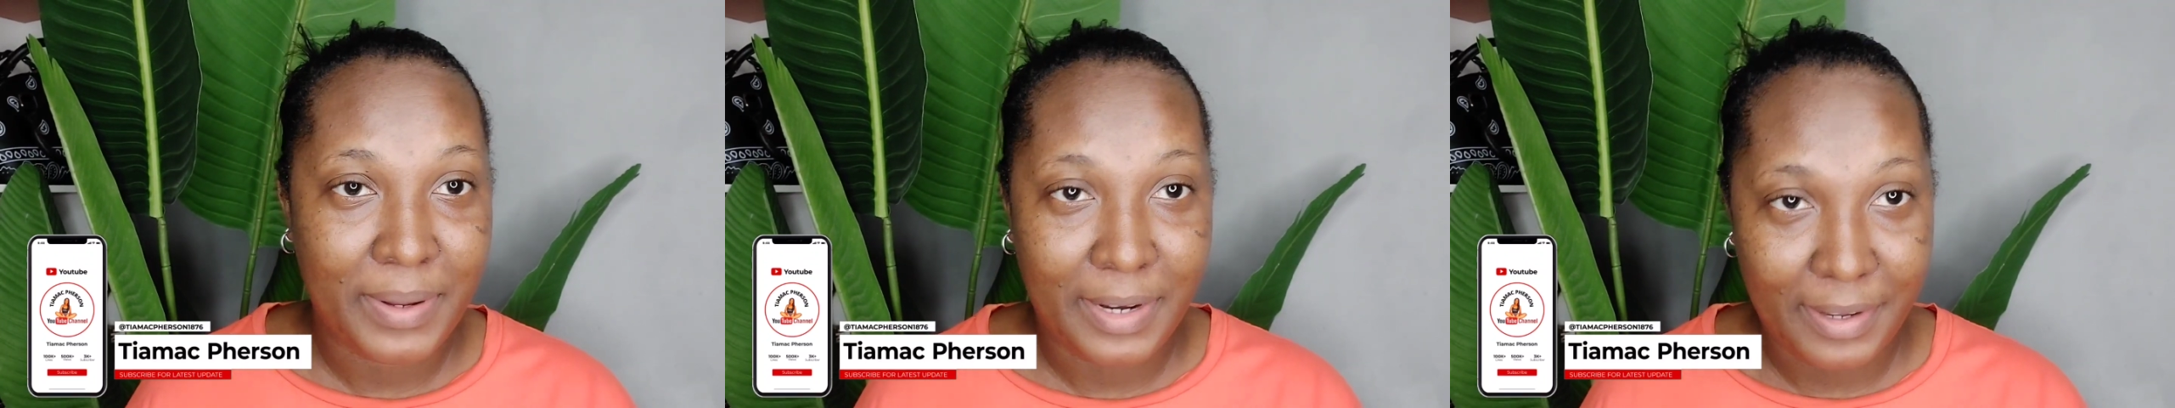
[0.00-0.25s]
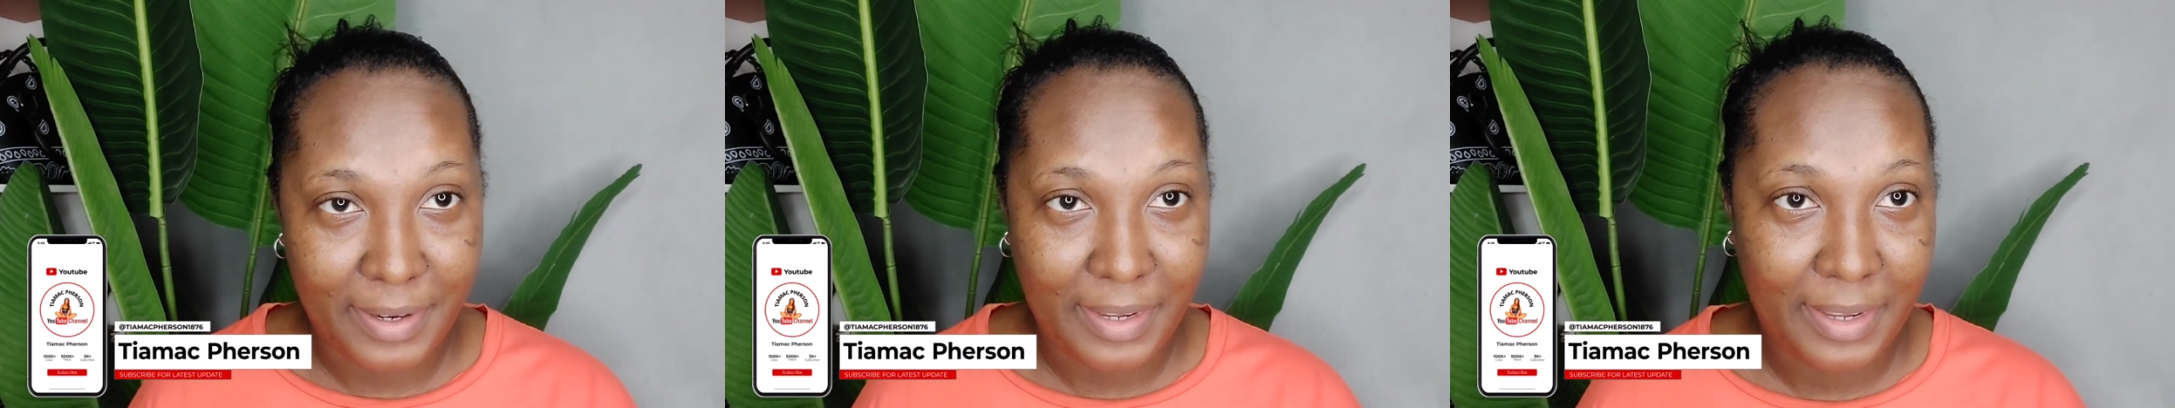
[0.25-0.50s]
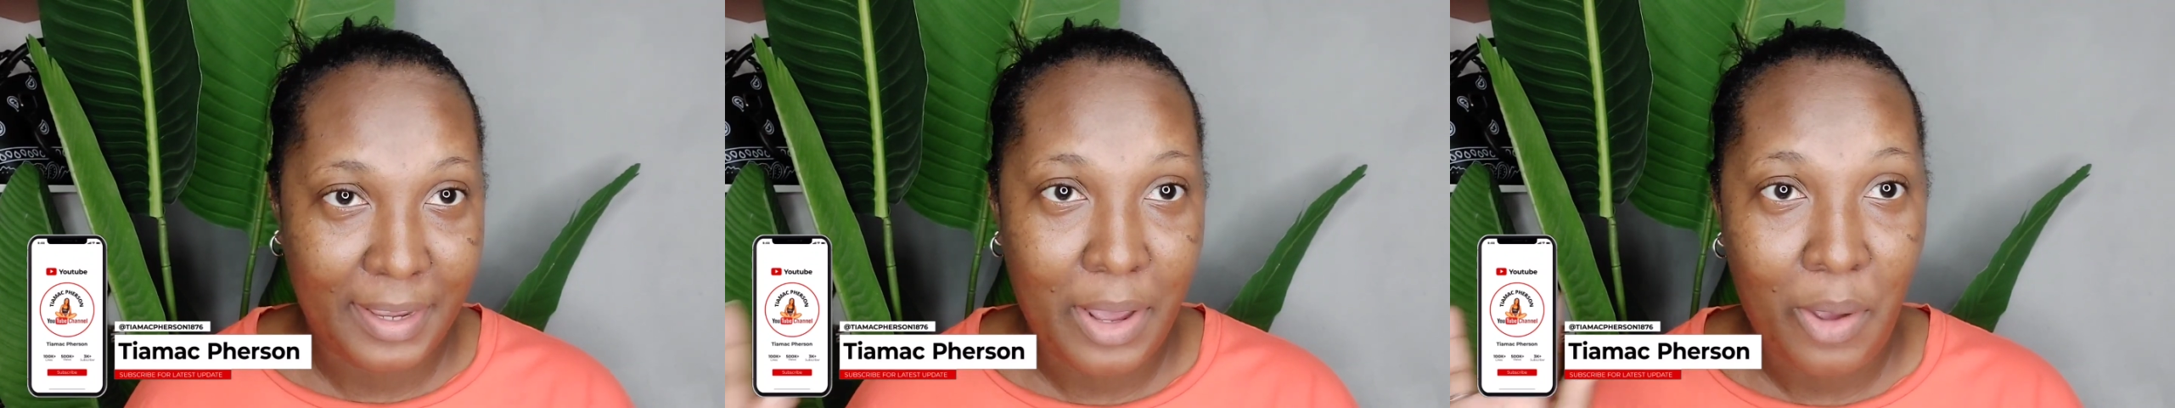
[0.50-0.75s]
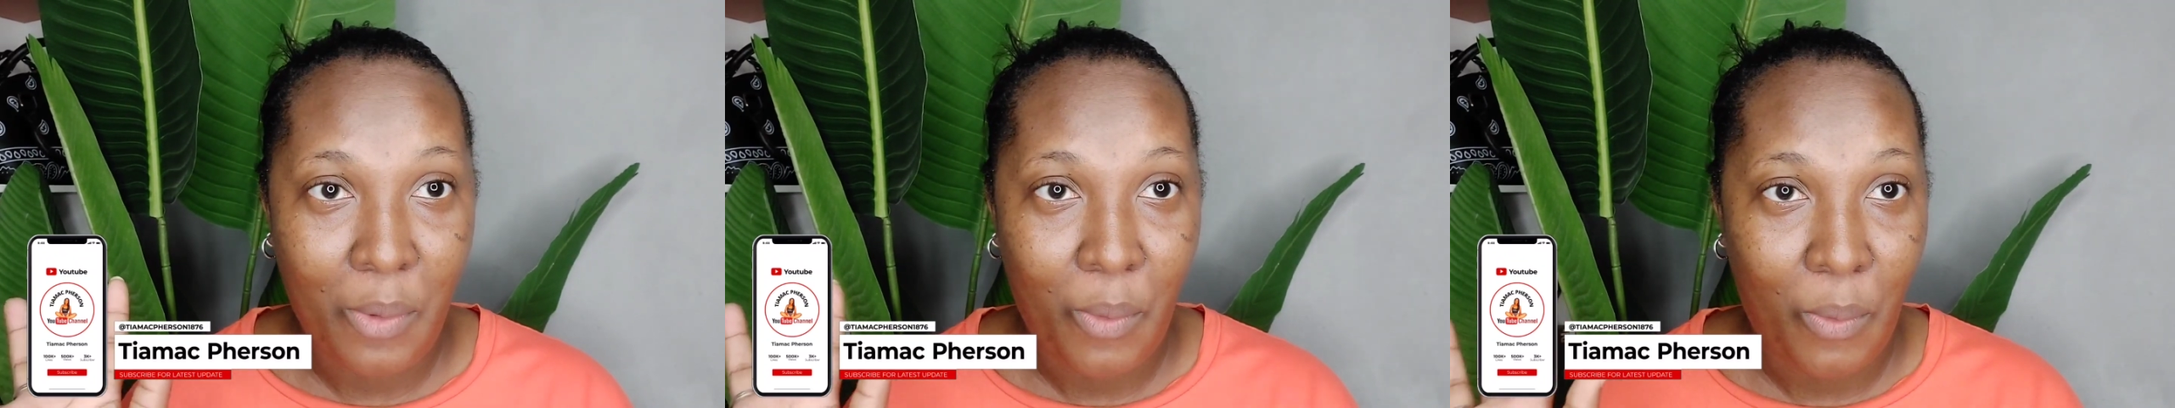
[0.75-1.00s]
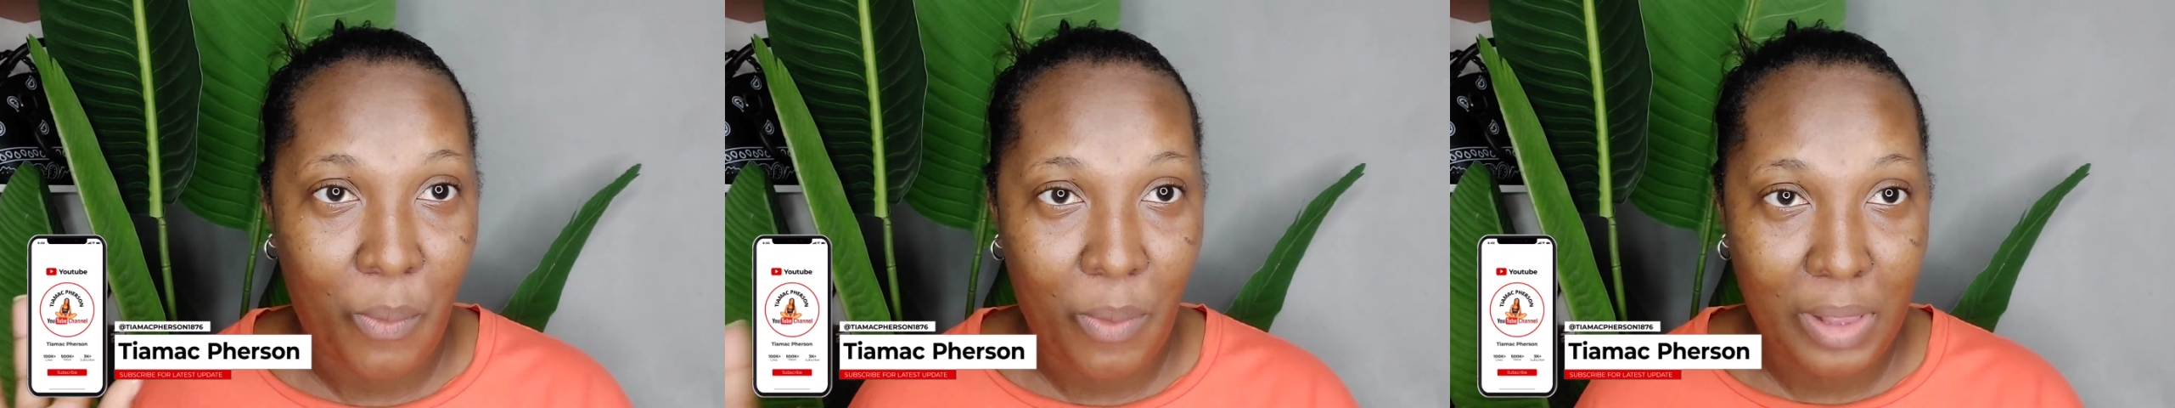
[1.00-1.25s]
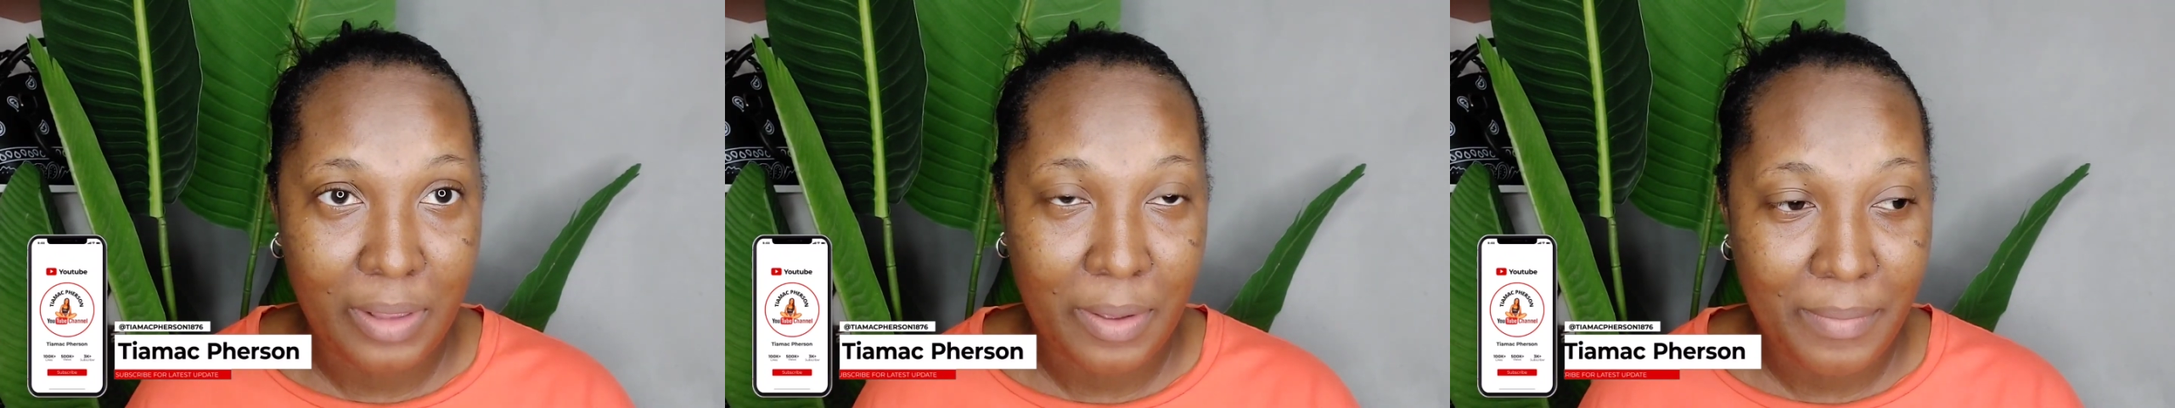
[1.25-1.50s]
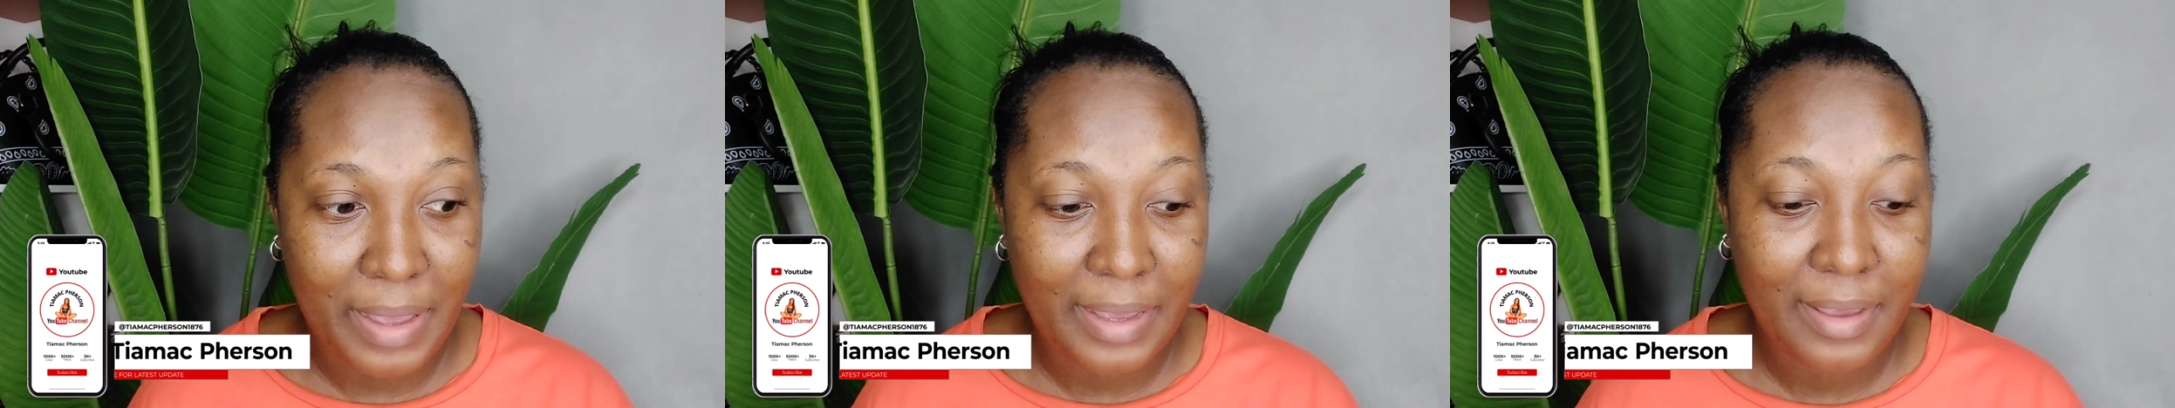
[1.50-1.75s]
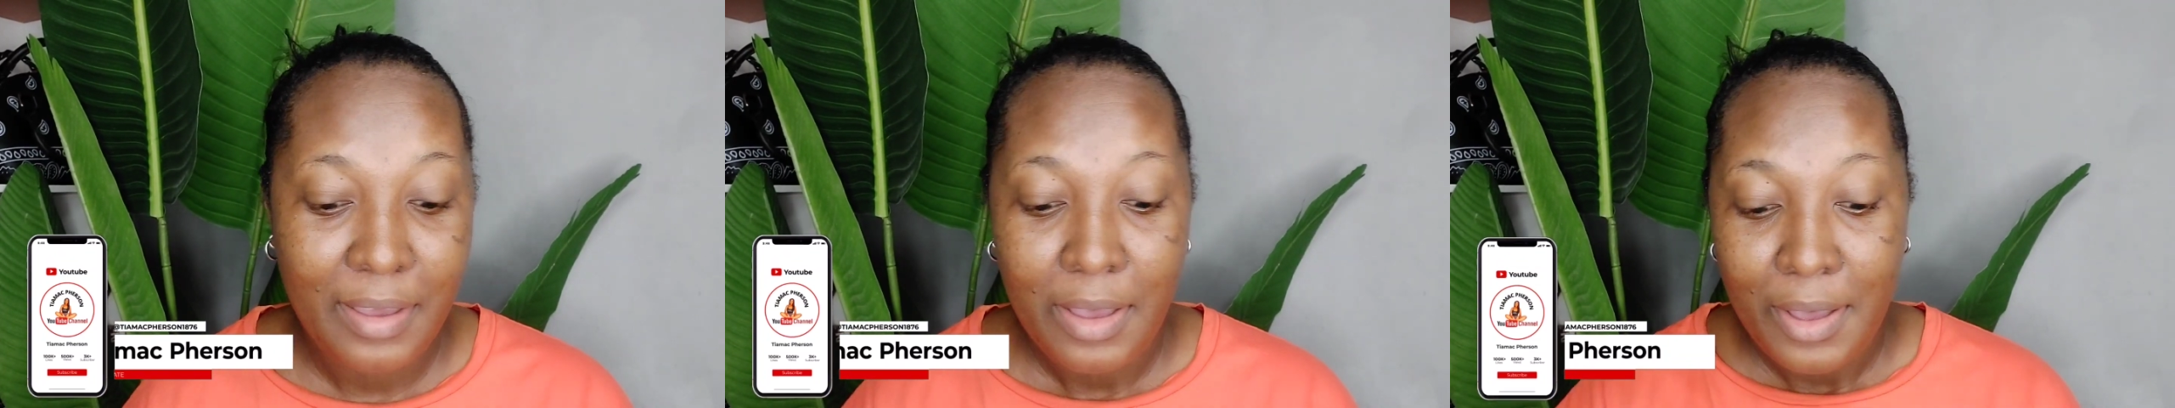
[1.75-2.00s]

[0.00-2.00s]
but a goodie, welcome back.